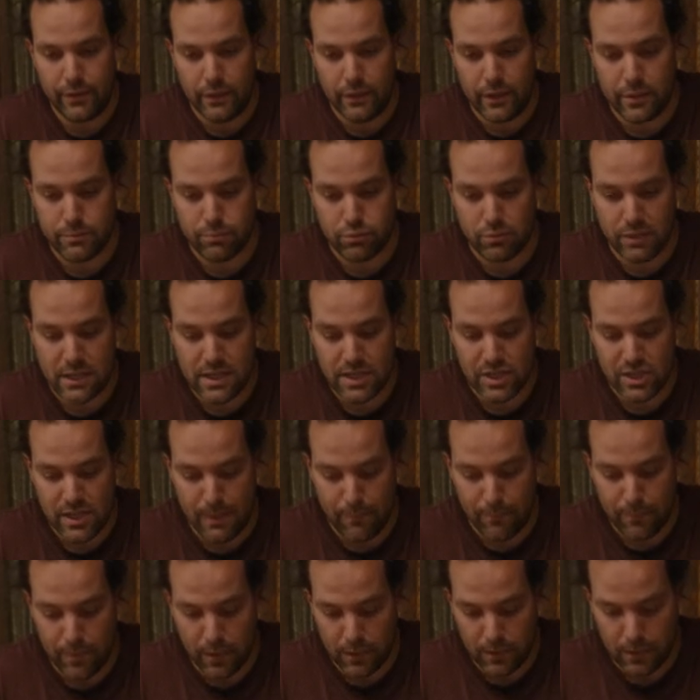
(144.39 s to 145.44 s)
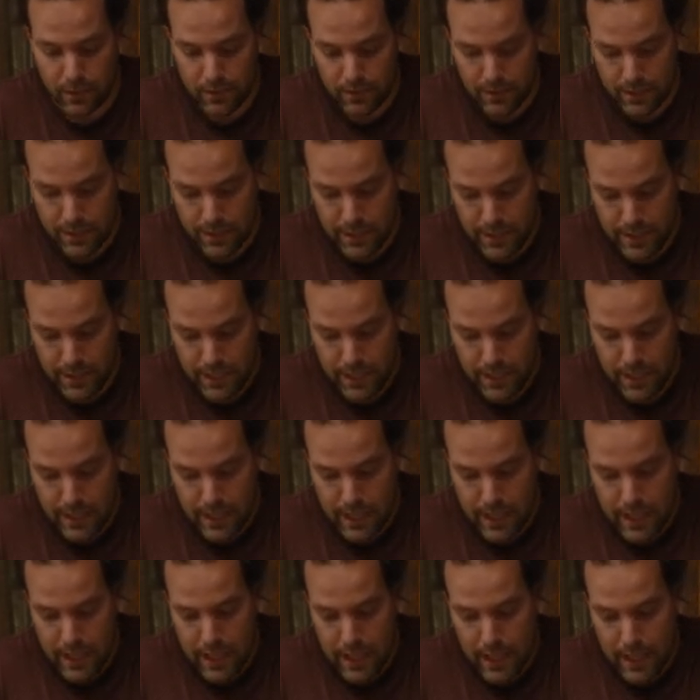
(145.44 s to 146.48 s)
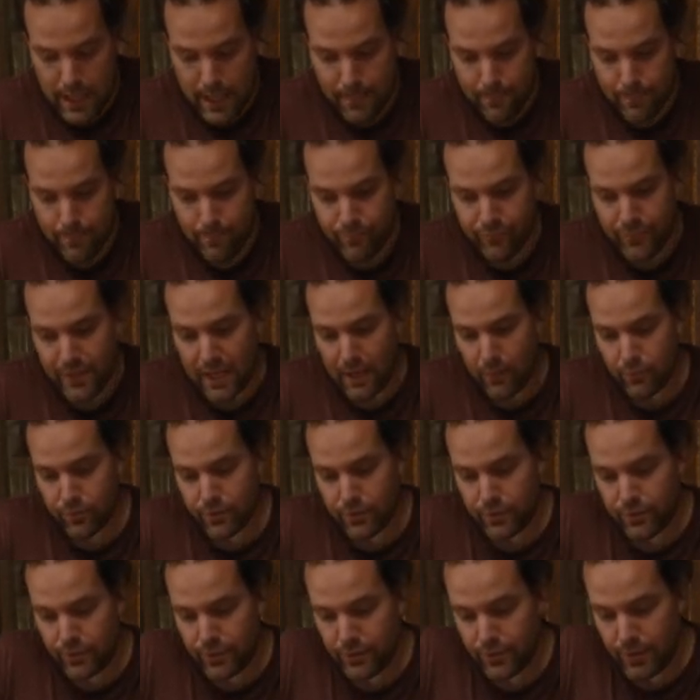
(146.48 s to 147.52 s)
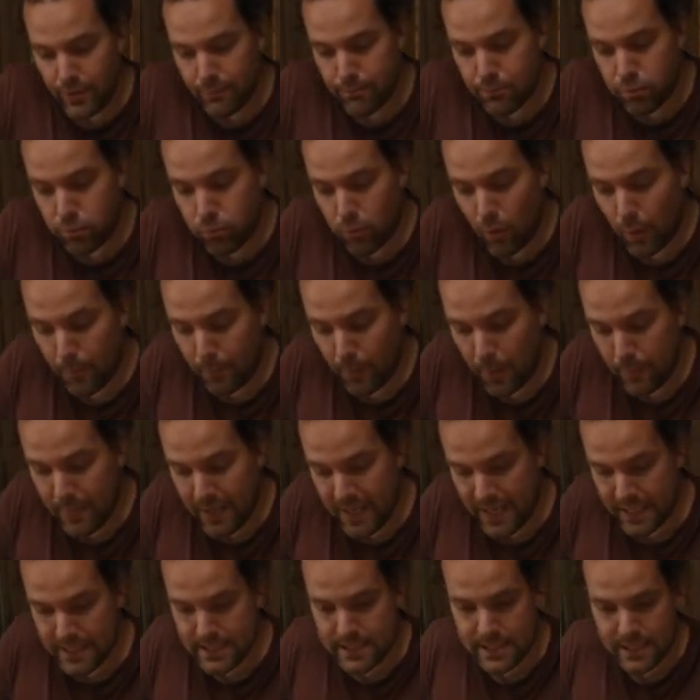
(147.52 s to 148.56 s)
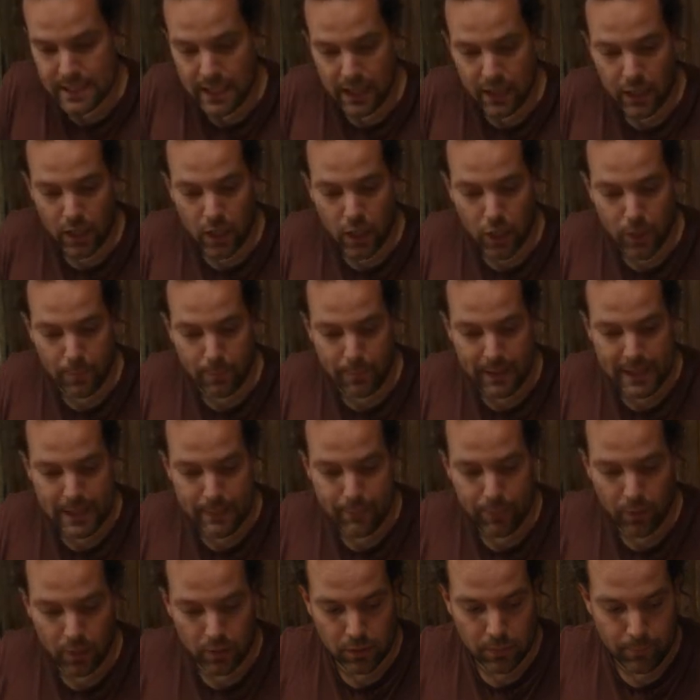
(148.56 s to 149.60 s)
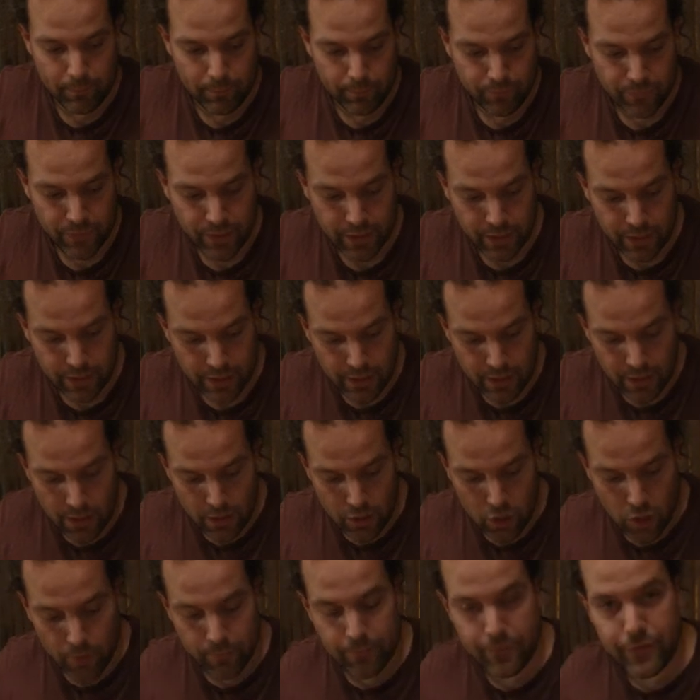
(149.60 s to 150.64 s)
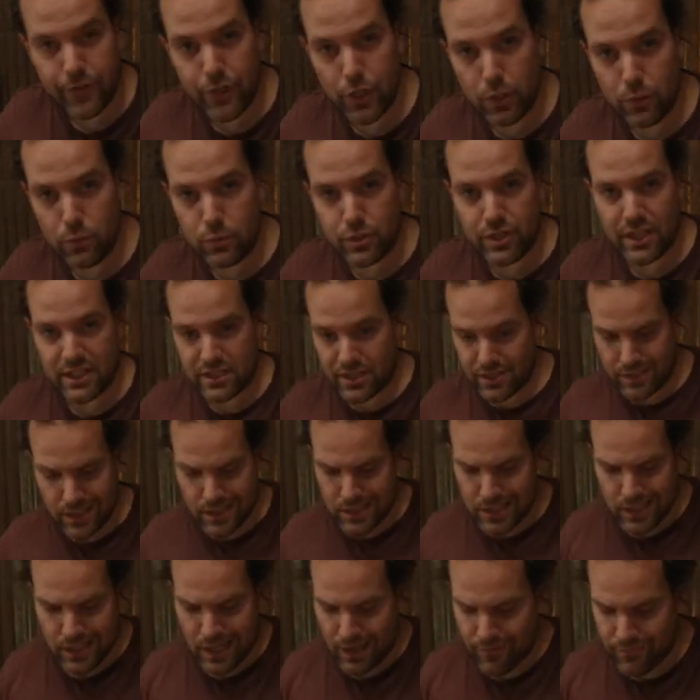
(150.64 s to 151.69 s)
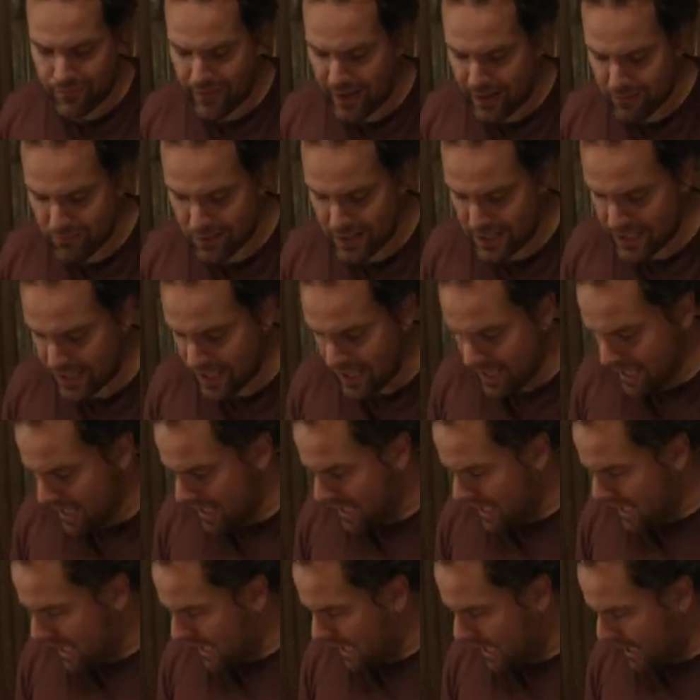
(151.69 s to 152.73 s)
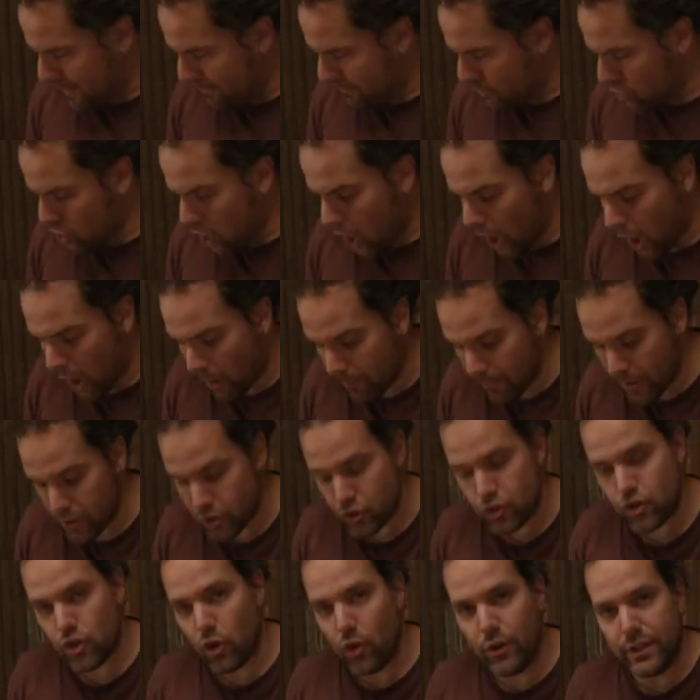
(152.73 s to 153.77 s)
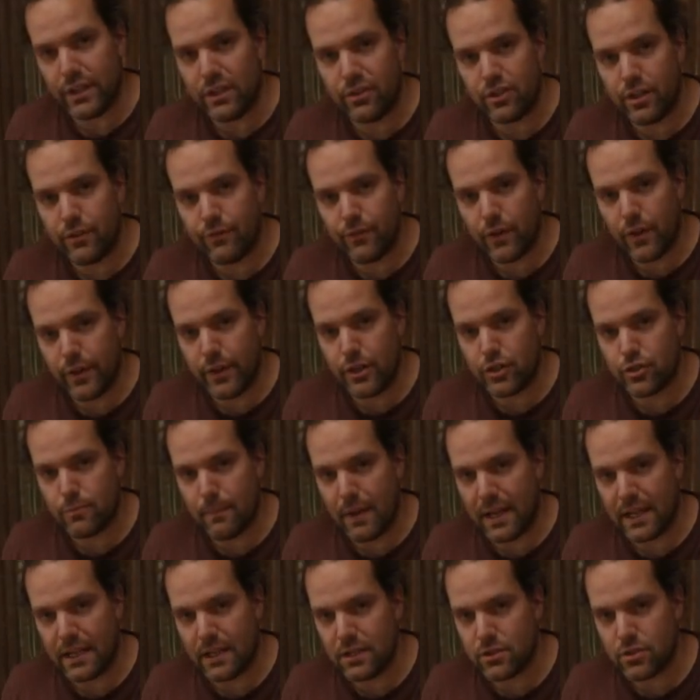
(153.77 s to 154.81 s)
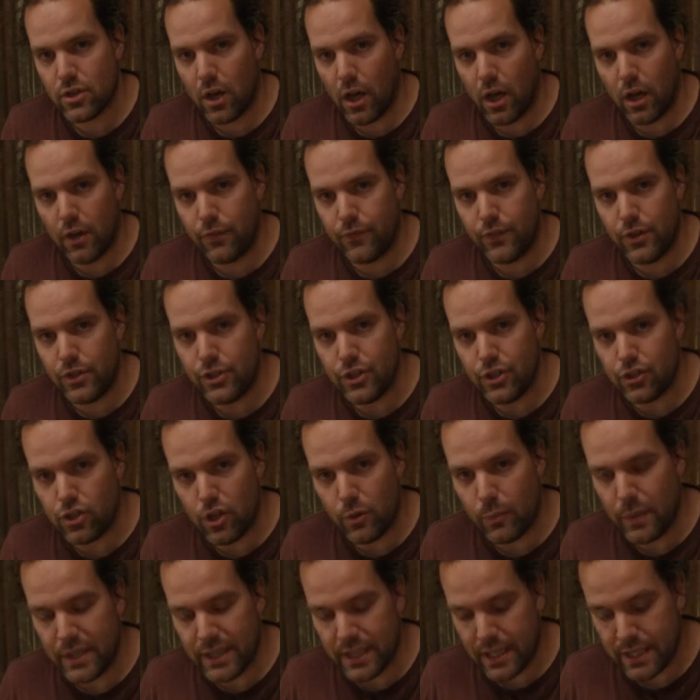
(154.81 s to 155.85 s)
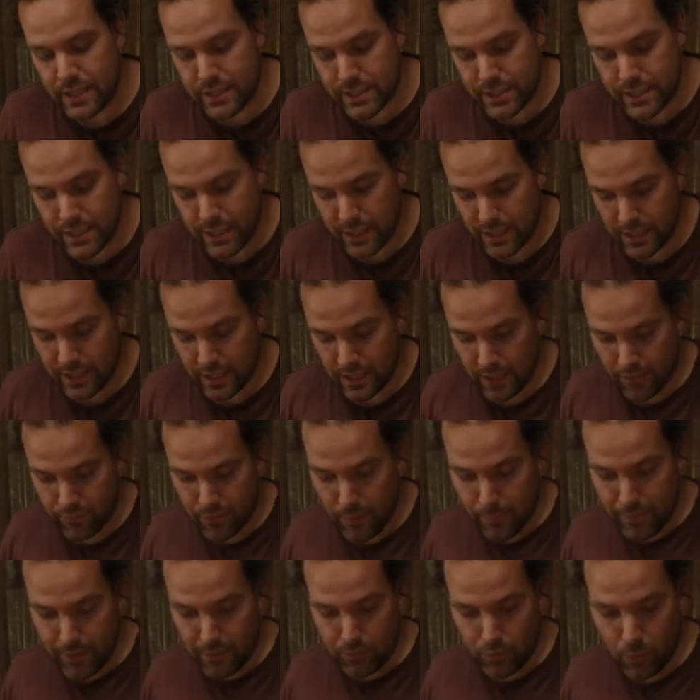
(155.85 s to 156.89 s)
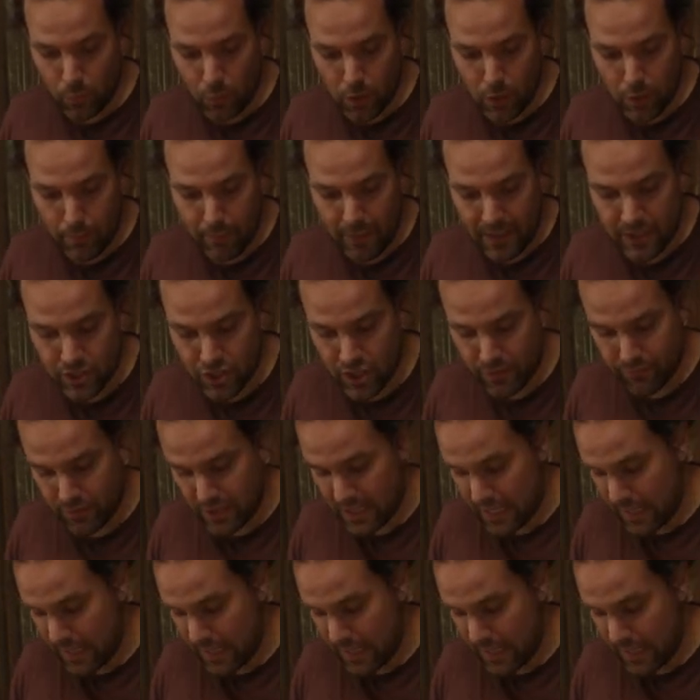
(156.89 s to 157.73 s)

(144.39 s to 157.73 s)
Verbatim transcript: And it's pretty simple. Um, now, the problem is a lot of people confuse this because this isn't a very um, common joint in furniture making. It's not often you're doing this. You know, if you build a workbench every